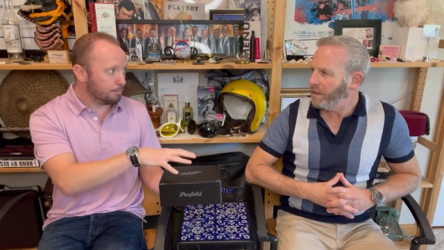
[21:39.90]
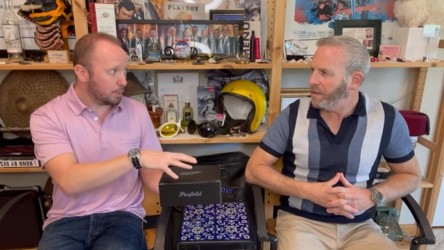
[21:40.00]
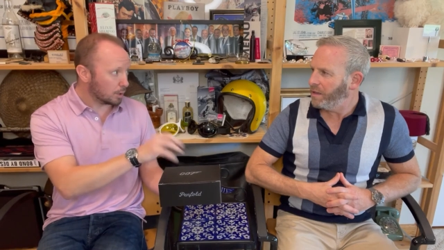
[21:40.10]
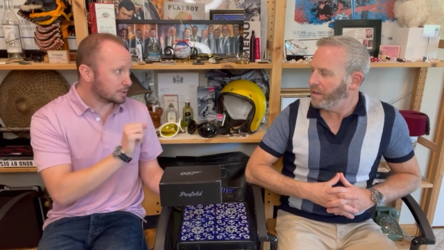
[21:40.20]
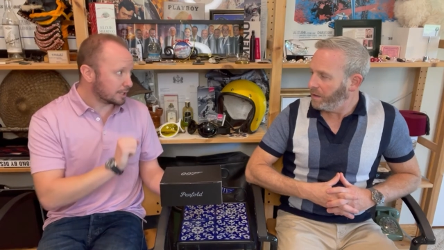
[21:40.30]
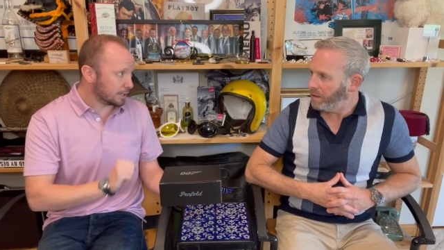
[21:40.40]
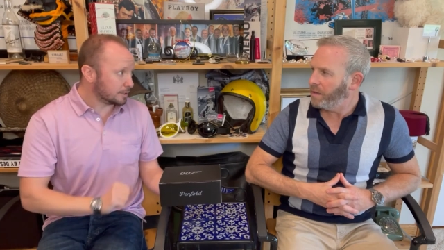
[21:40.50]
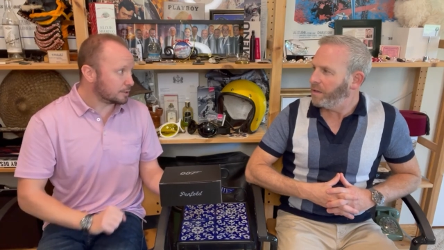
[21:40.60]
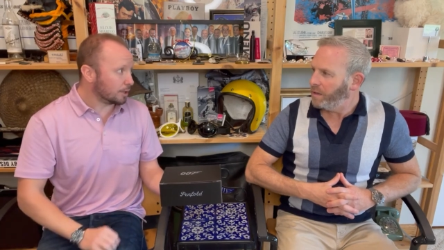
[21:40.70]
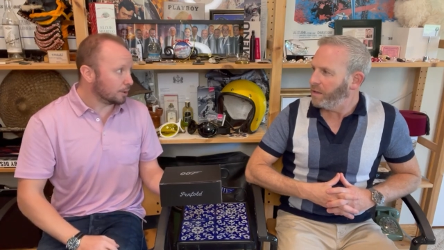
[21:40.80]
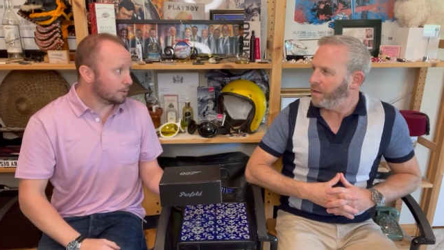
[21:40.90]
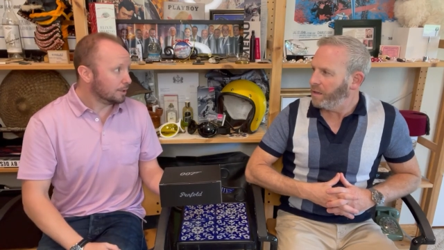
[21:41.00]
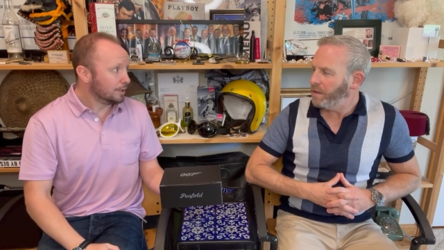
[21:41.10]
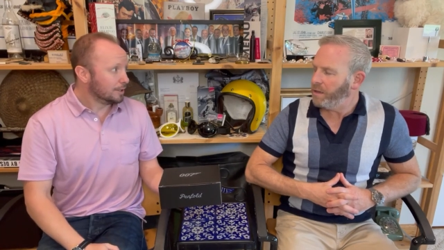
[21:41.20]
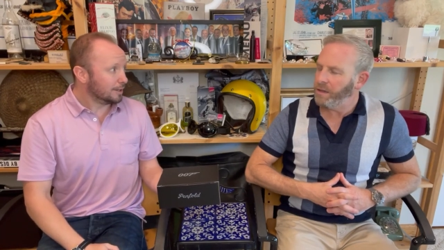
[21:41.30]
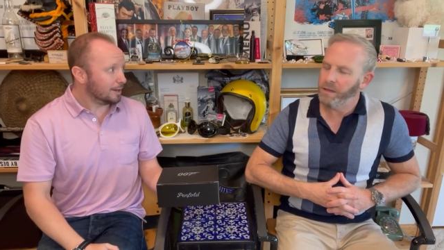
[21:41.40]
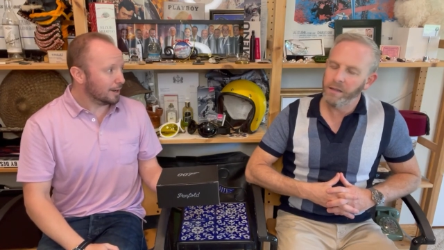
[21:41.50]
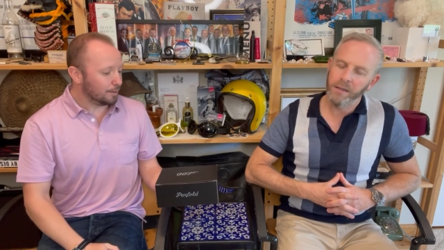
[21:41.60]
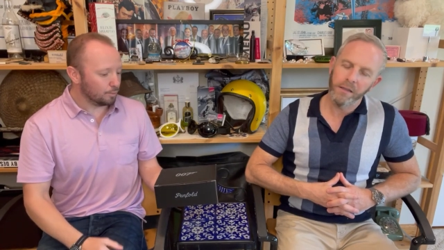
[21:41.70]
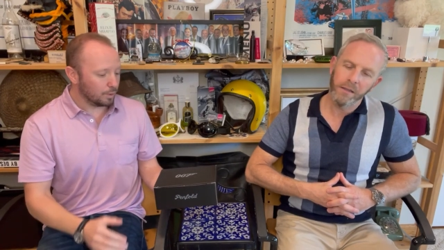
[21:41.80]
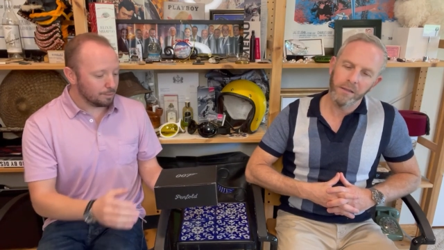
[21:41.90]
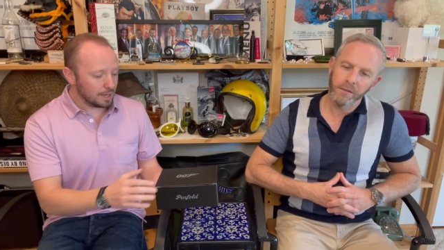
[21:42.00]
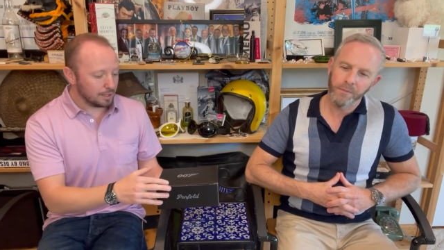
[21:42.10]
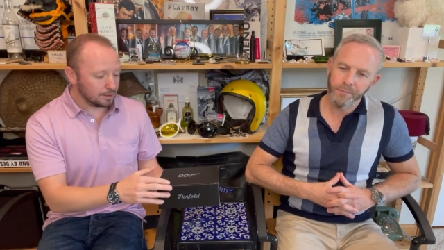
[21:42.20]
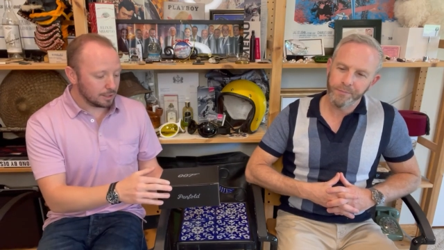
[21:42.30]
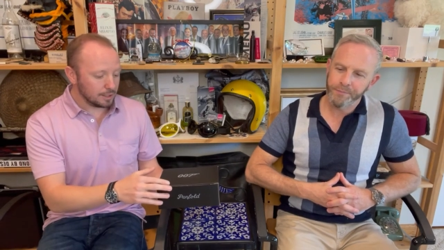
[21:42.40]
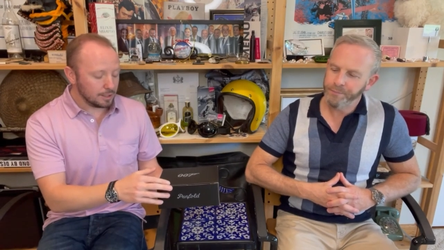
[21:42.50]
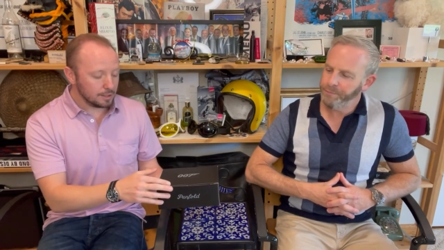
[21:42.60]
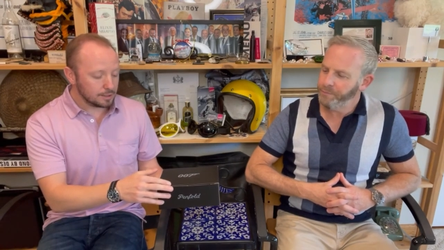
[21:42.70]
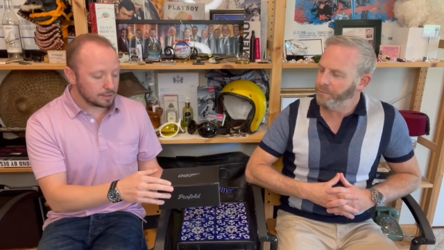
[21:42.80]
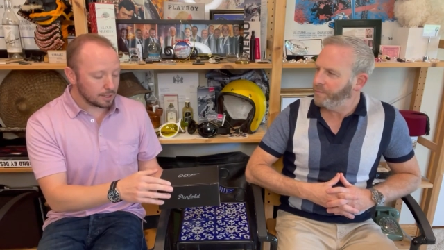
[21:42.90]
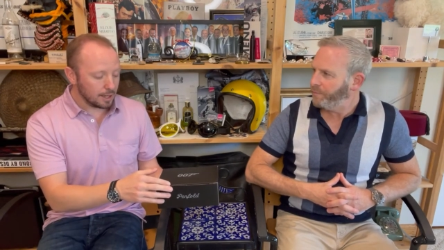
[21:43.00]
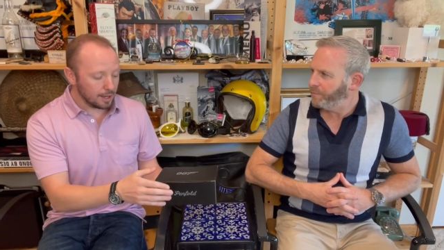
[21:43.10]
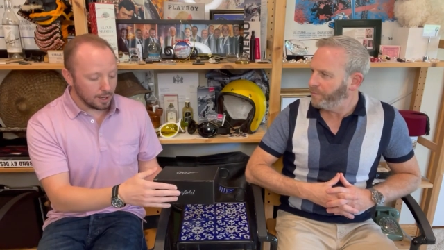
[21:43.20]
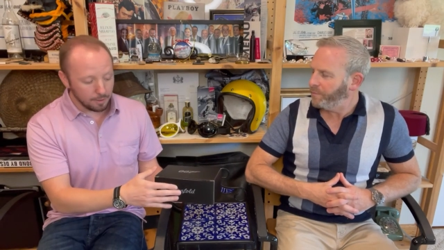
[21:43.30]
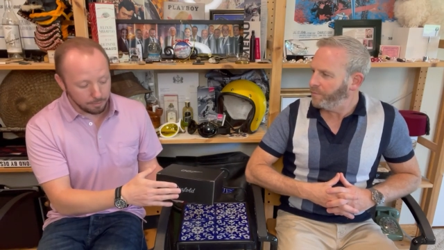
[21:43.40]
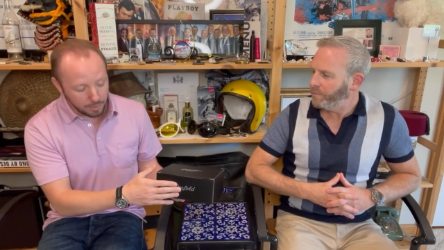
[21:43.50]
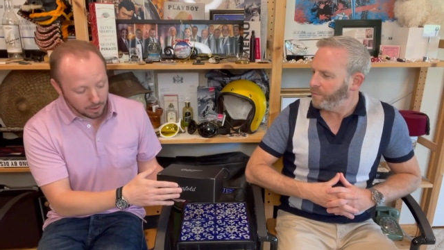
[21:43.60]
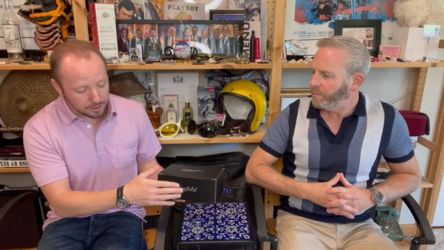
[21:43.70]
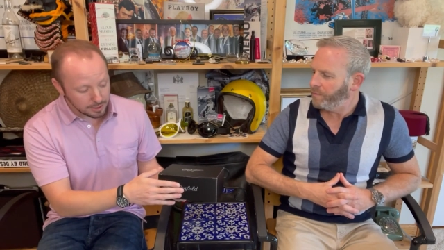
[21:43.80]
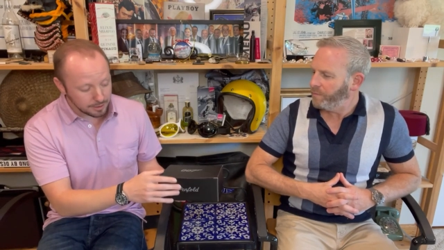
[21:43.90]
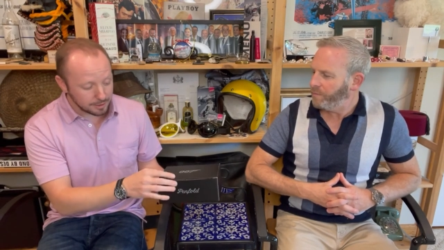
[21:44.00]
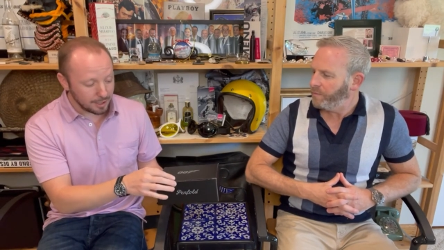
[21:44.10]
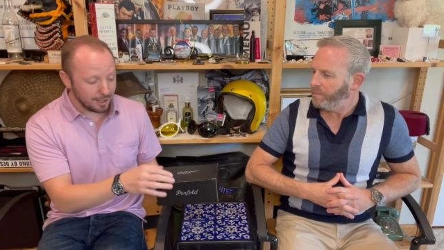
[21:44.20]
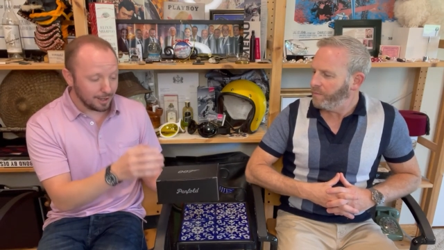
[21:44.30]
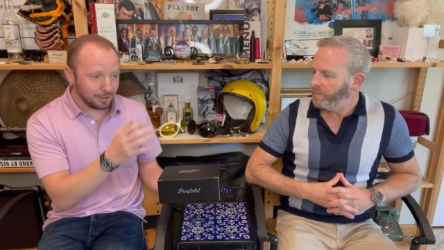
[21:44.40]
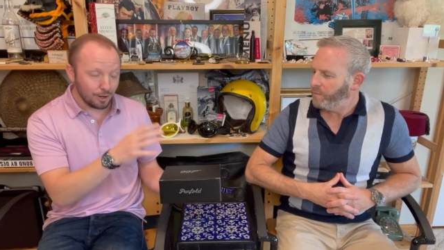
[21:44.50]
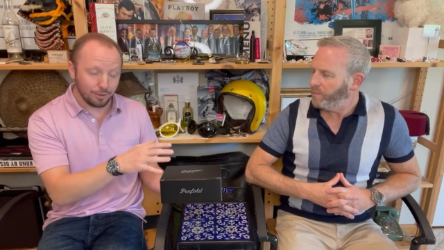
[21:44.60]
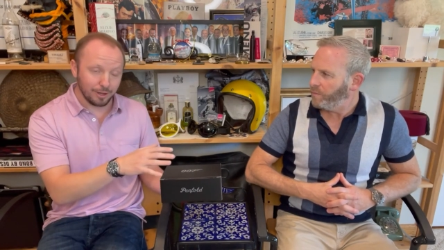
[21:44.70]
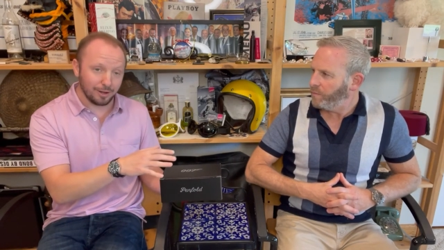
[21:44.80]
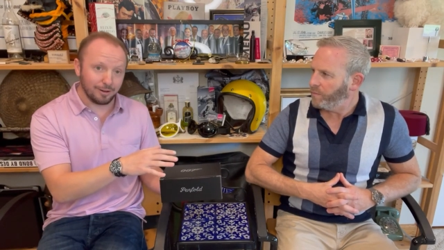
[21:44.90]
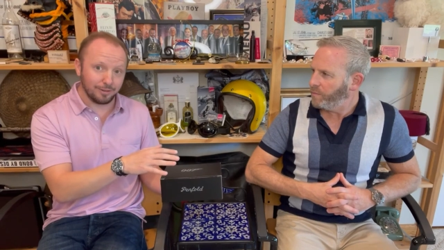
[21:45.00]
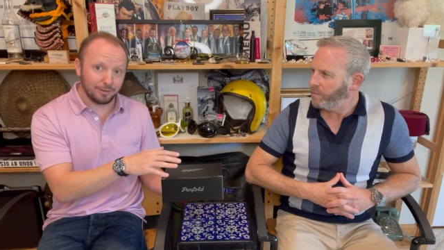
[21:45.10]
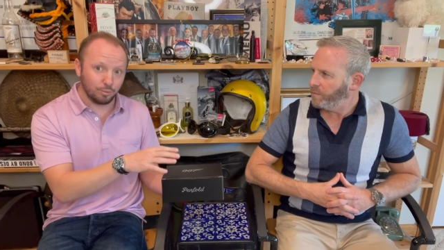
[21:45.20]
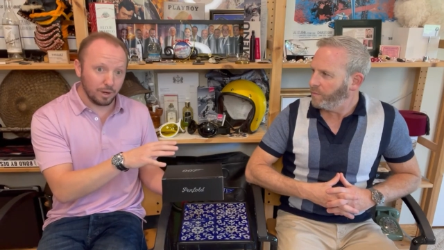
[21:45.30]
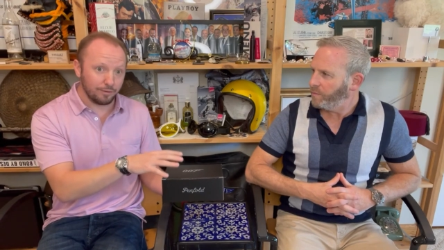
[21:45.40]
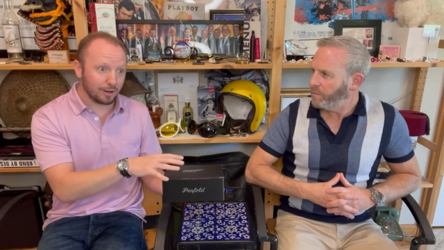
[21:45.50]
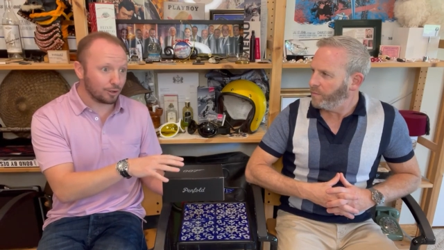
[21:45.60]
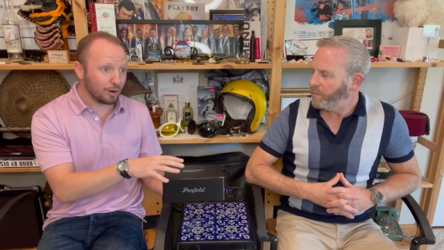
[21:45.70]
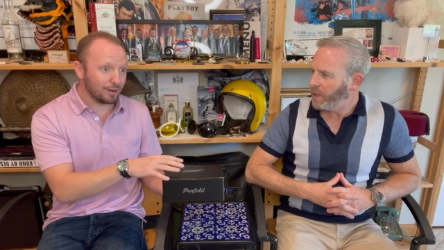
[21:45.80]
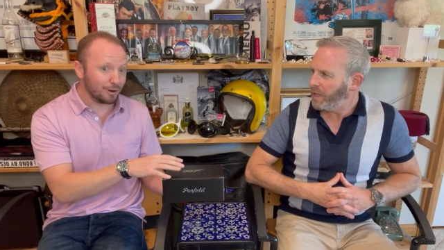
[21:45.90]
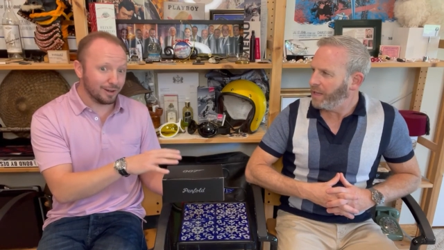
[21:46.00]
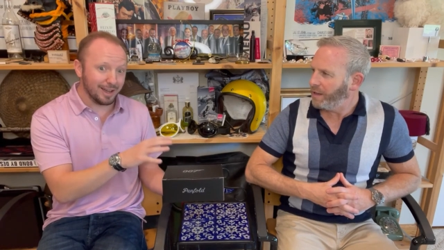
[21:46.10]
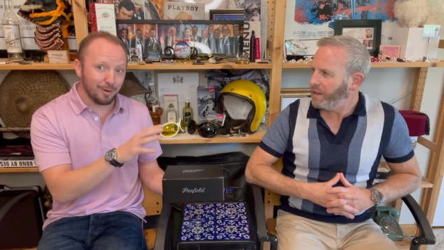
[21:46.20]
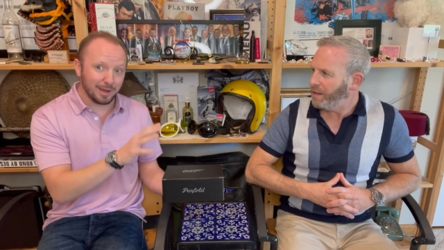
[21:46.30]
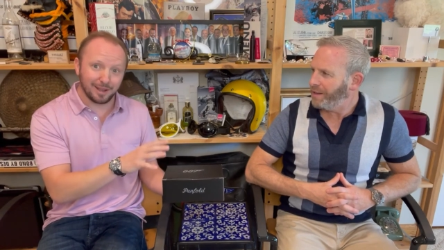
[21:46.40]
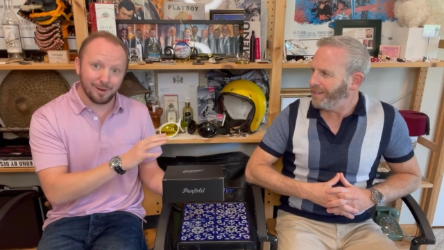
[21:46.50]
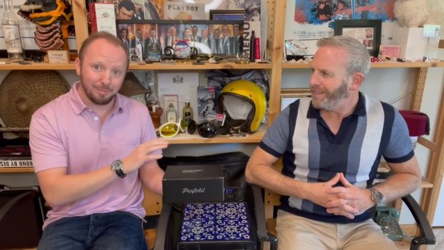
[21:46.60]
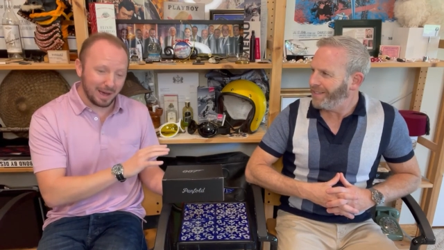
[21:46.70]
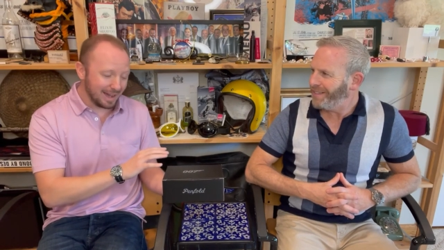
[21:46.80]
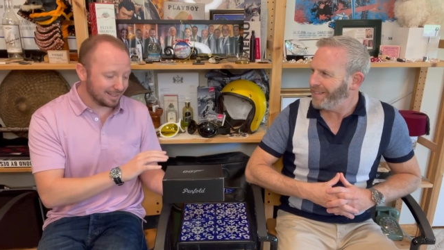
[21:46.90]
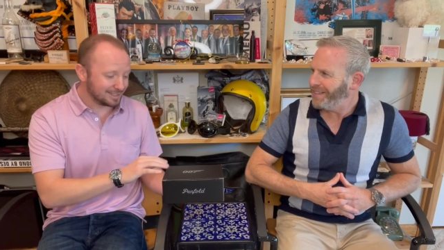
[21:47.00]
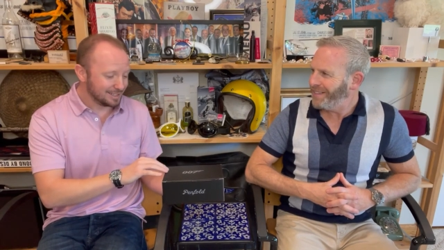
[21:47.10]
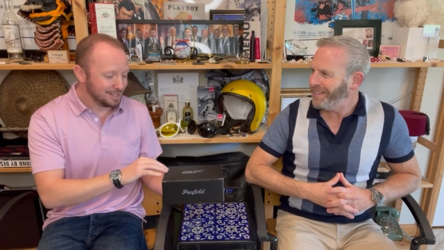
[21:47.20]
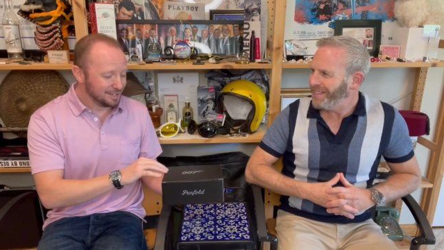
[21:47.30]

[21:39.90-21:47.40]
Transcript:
Speaker 1: box kit. So we made these boxes, and I know they're with Uncrate right now being unpacked.